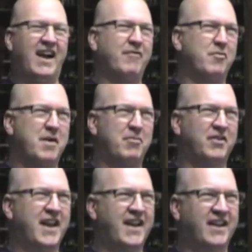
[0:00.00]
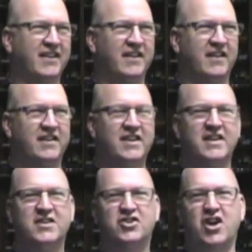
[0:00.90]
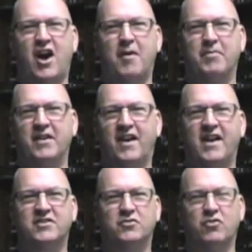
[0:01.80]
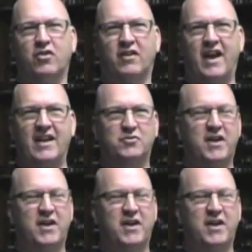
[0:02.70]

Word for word: I remember taking a shop in high school class.